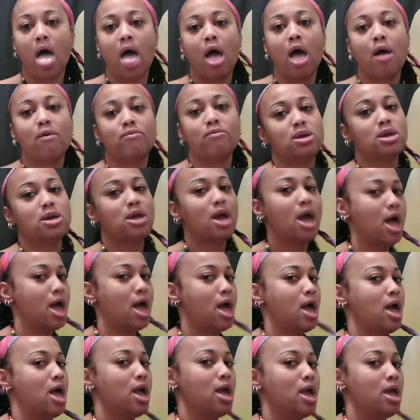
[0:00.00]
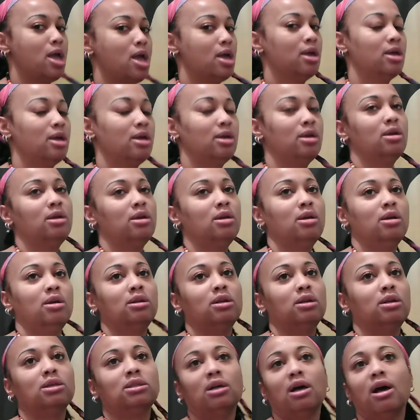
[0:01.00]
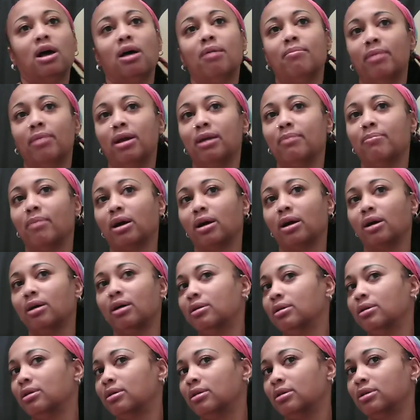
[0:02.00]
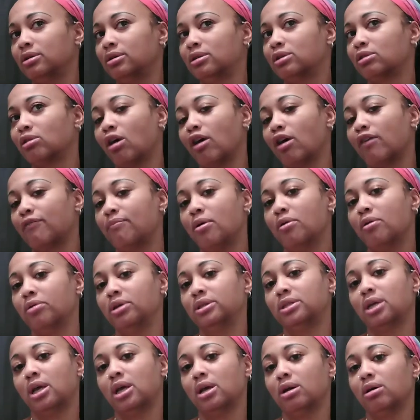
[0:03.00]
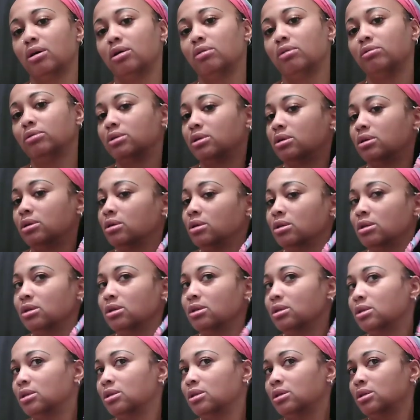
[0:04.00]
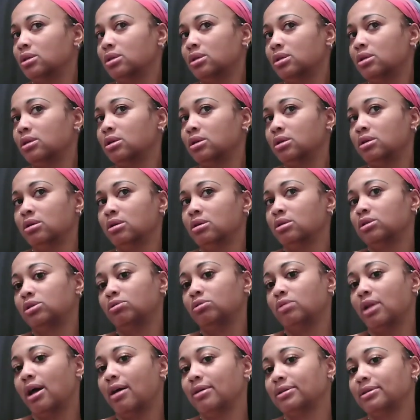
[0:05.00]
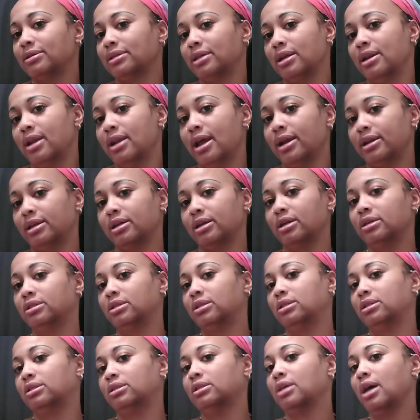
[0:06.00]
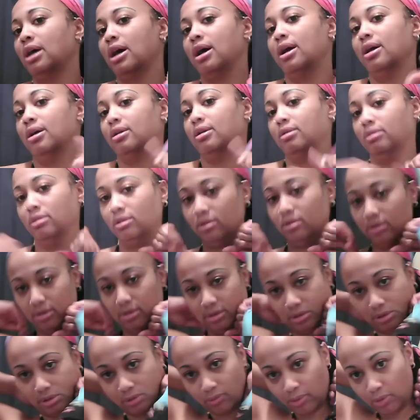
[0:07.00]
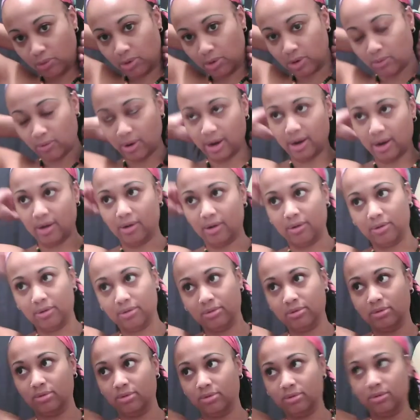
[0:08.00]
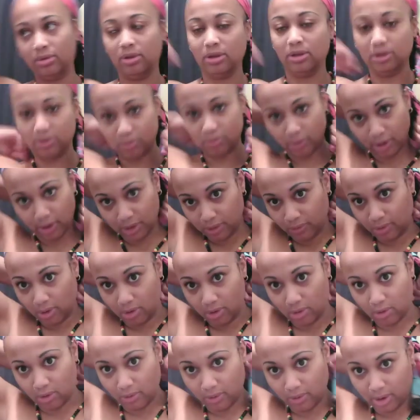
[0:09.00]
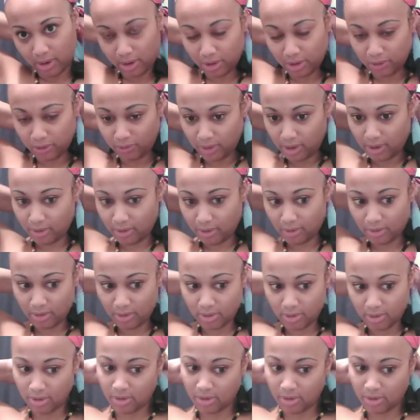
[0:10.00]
Okay. That's how I make my scarf ponytails. So now it's connected because it's tied. So we went around this way, so we're going to go around this way now.